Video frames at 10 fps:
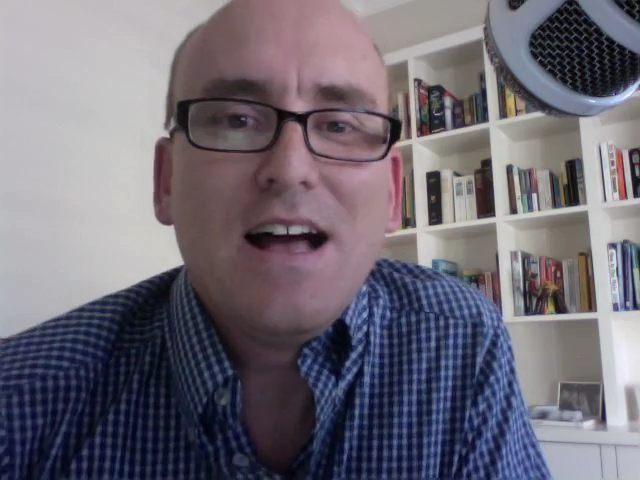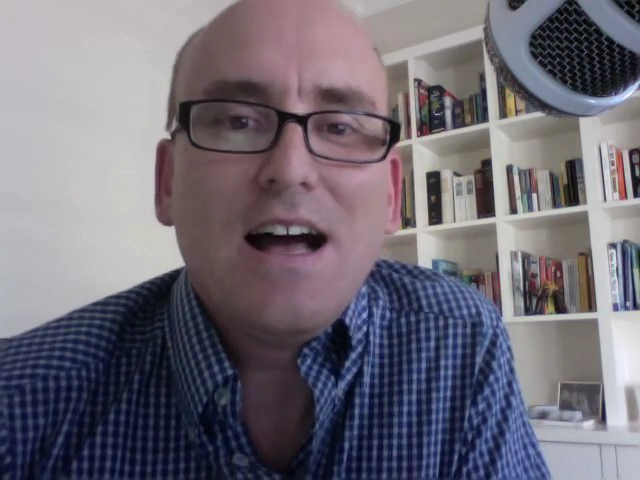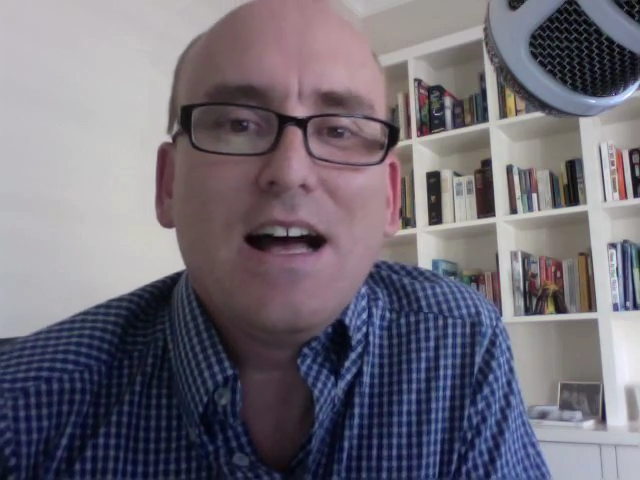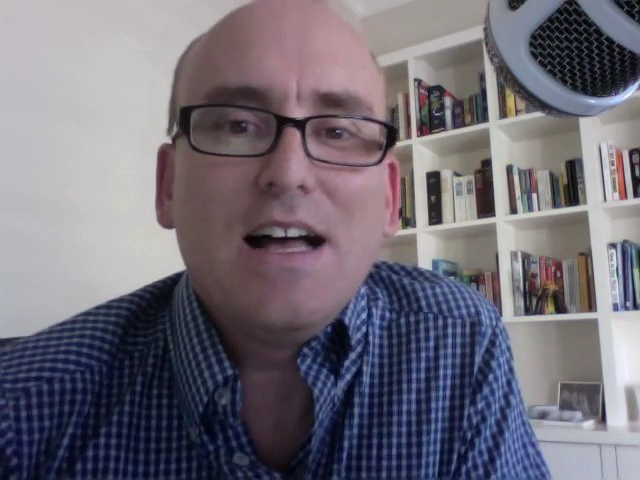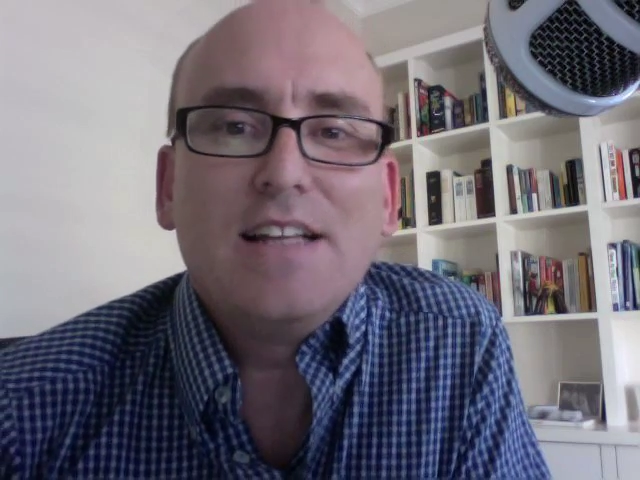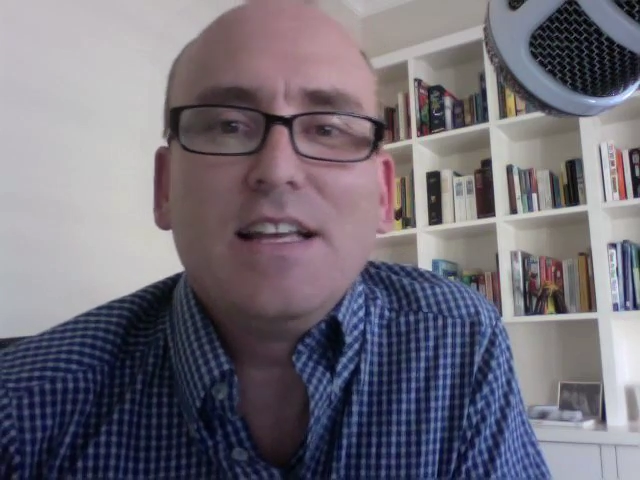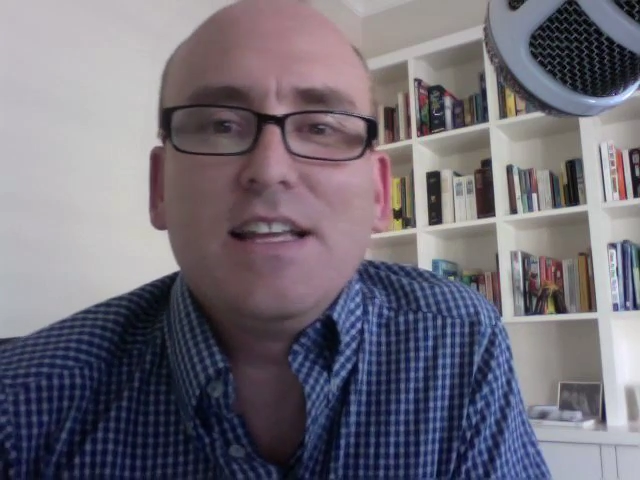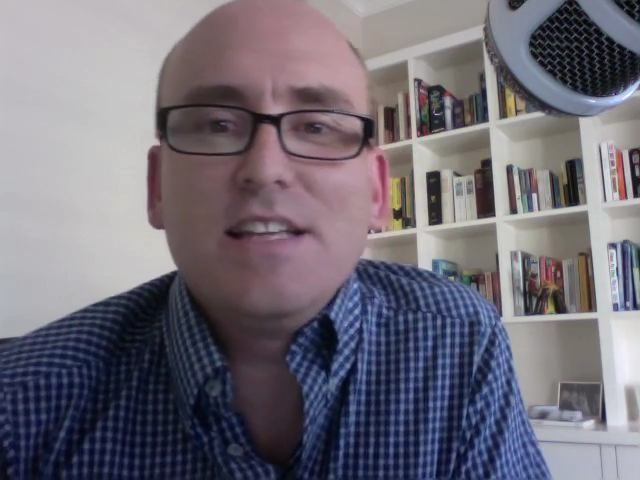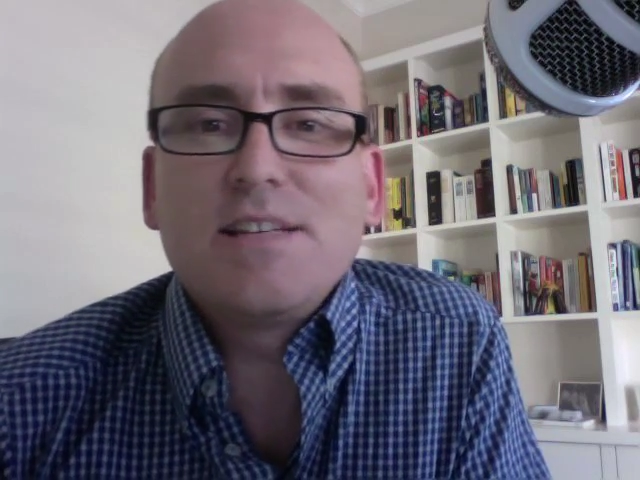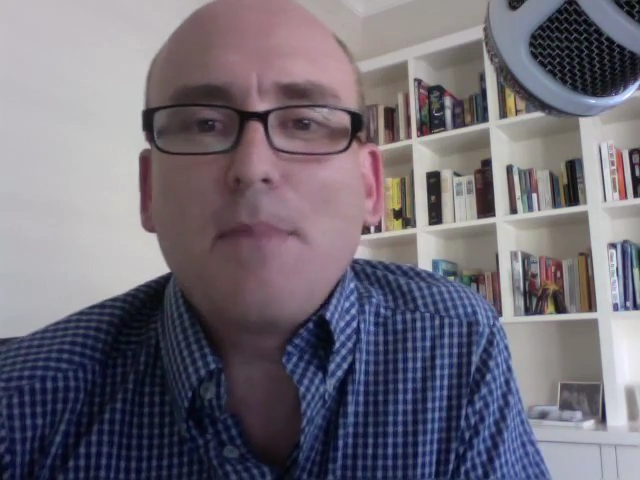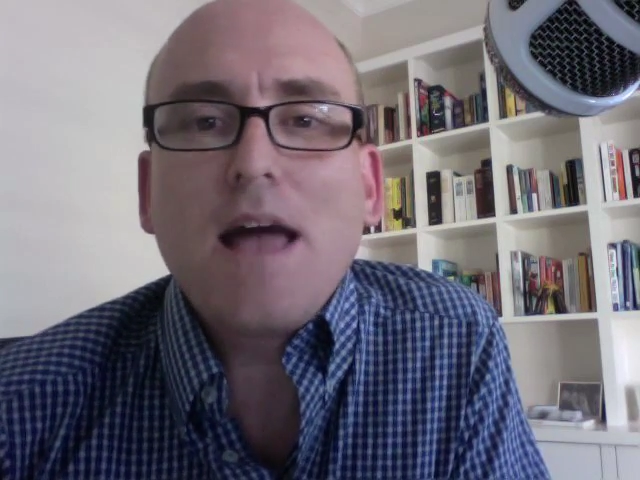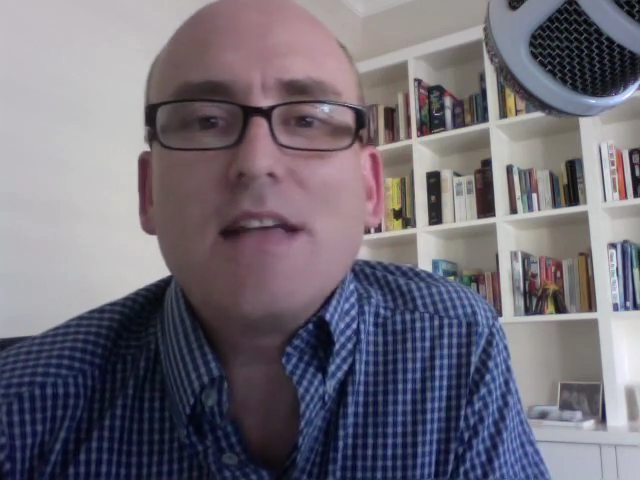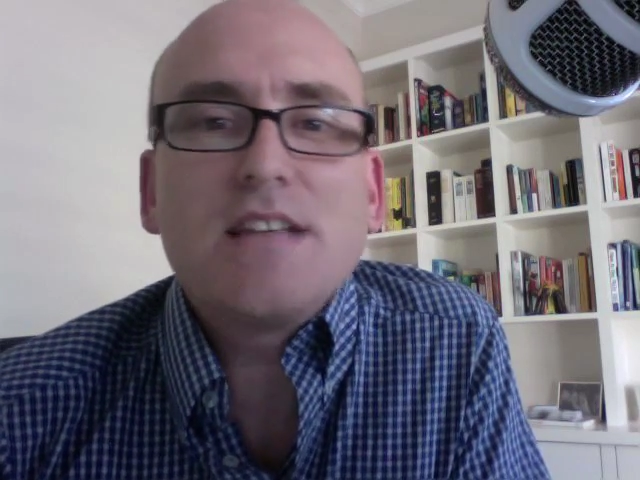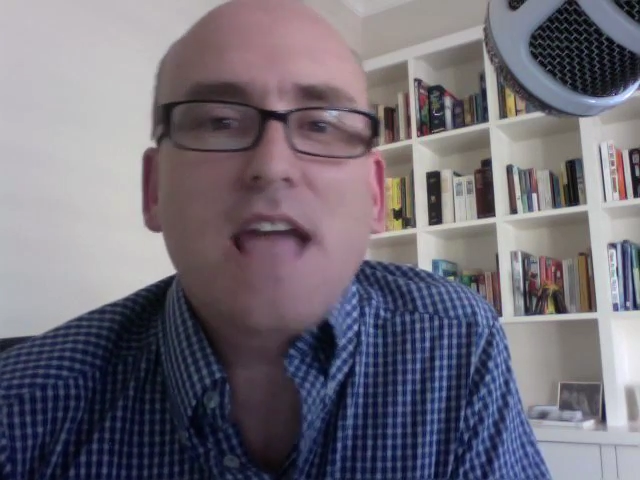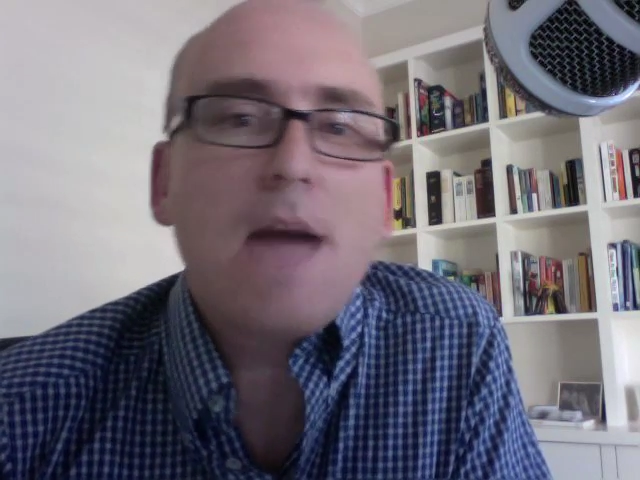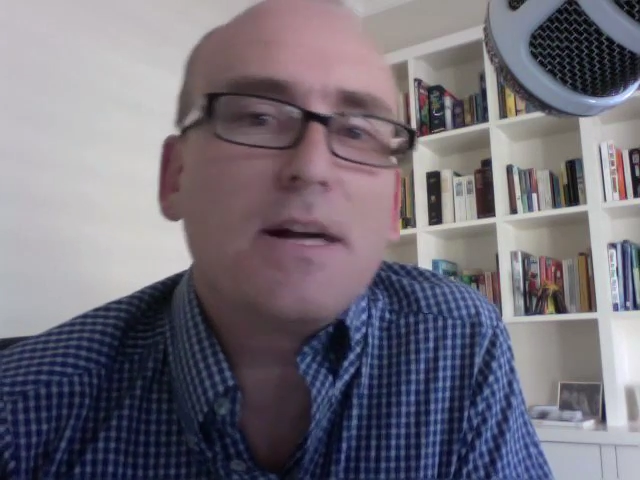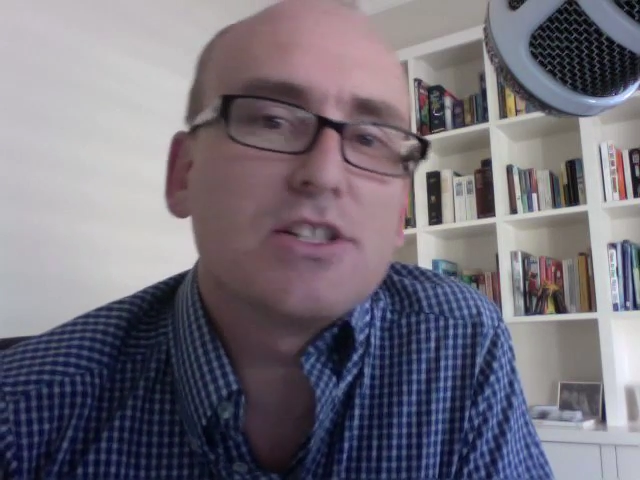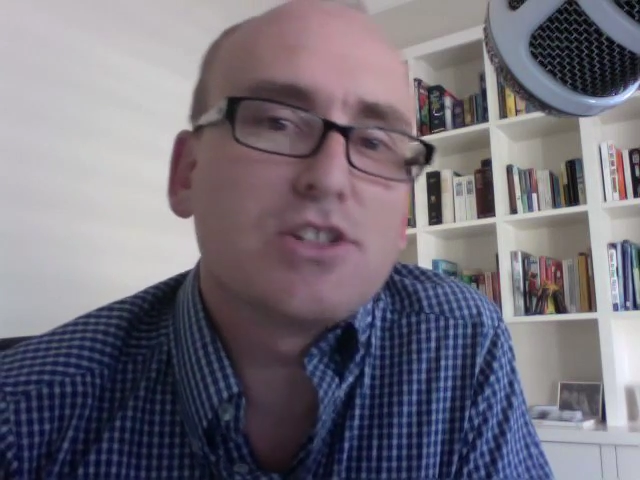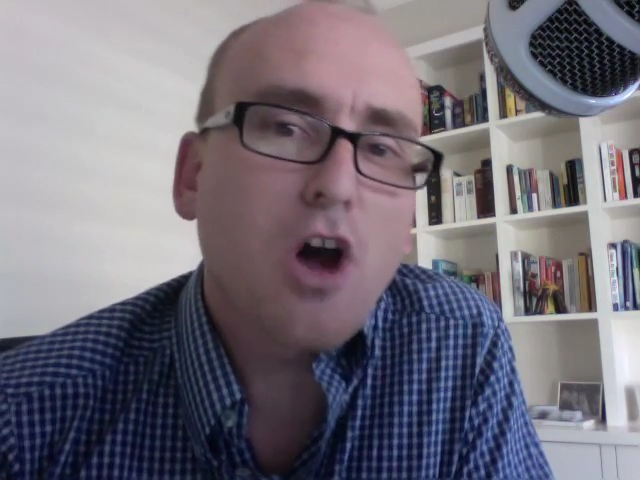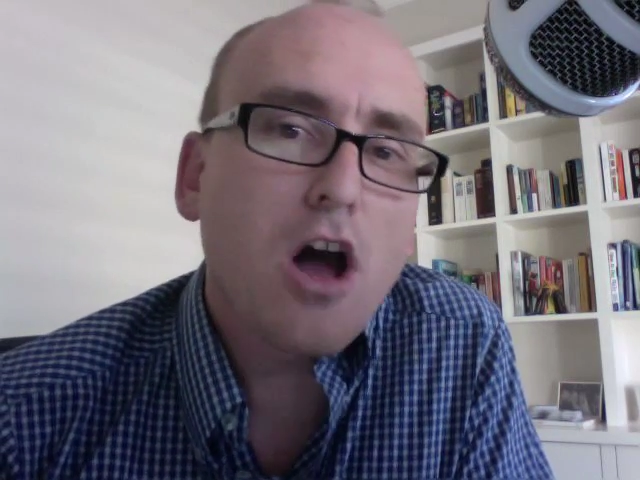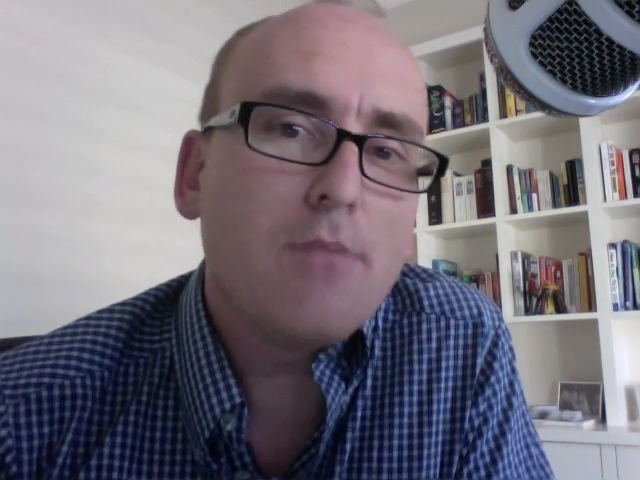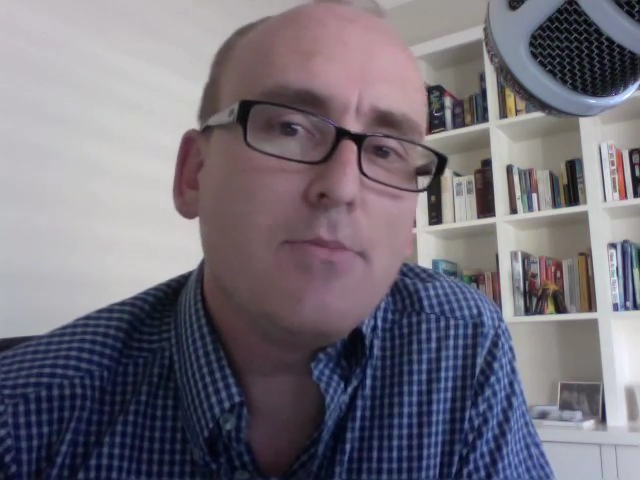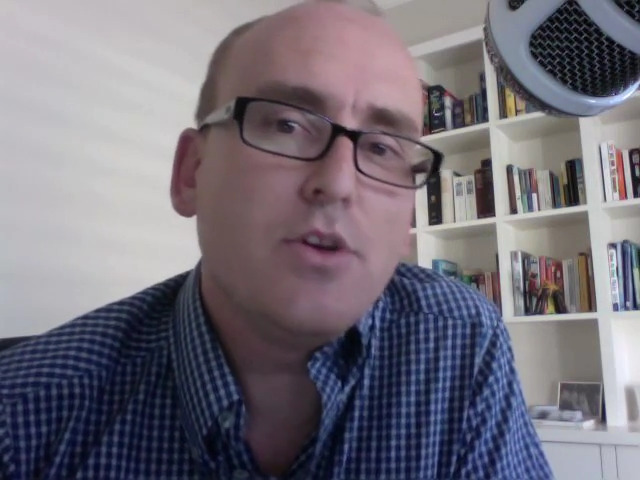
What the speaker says: It is amazing how much time